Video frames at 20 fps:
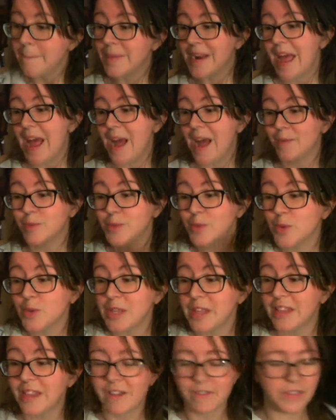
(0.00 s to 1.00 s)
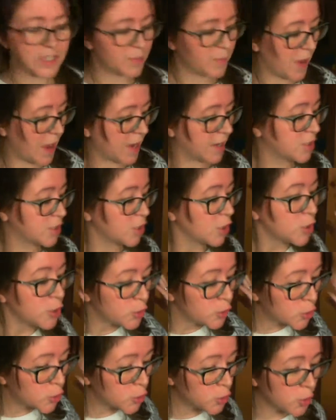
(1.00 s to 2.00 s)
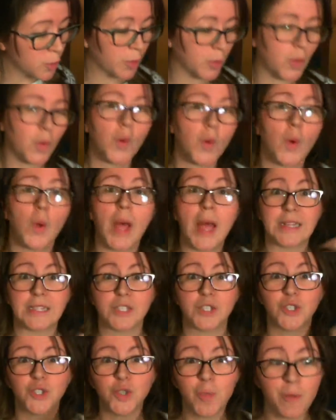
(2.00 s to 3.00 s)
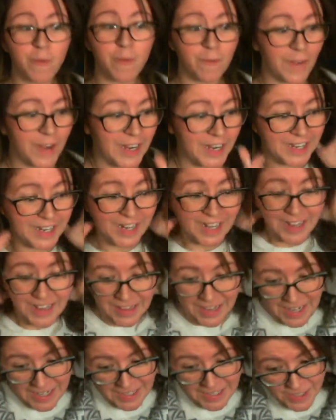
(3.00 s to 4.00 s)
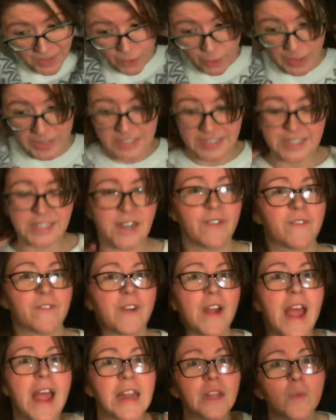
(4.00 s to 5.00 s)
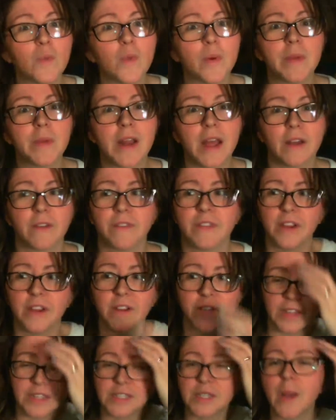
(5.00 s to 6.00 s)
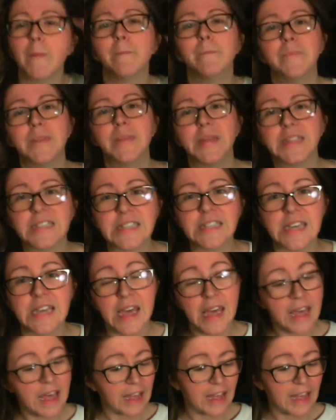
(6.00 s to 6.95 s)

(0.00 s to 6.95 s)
But absolutely love this box. Super cool and super fun. Lots of great stuff for any woman out there that's busy.